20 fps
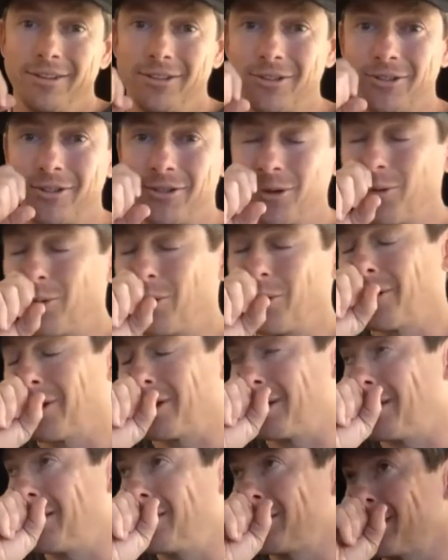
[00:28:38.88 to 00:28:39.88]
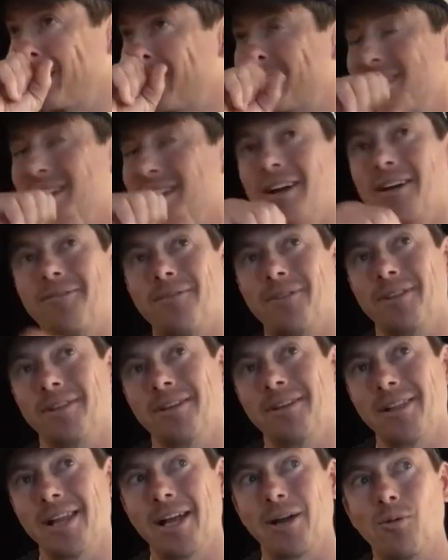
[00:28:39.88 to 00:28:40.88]
door and all this stuff. And
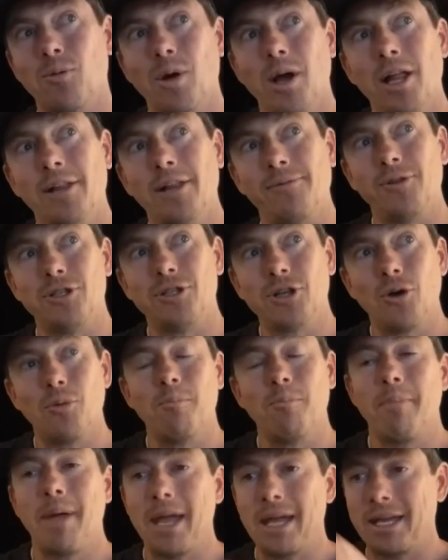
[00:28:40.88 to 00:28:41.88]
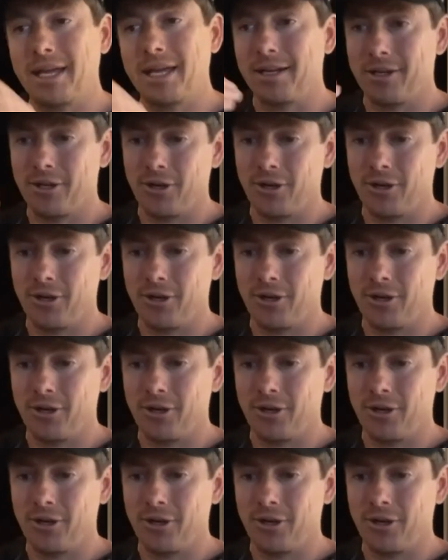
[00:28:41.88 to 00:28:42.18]
they're like, well, if you don't make it,